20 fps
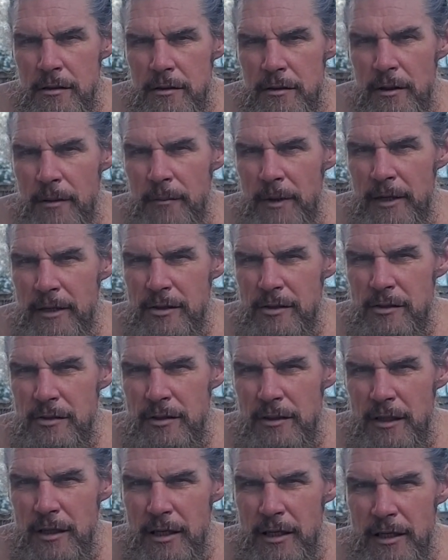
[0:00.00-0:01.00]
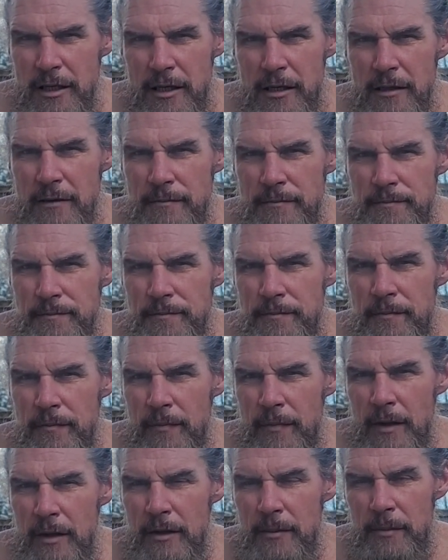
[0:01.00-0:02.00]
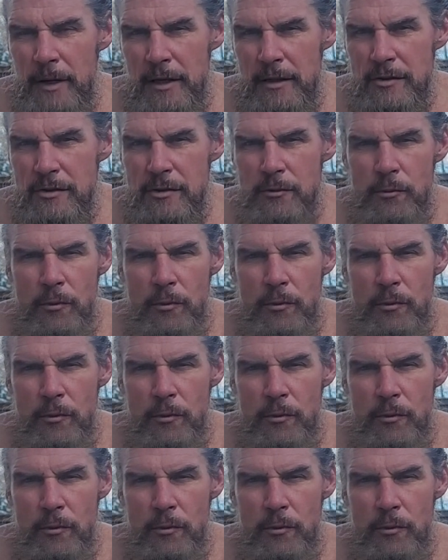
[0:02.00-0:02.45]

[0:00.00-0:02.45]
the medicine lady, the medicine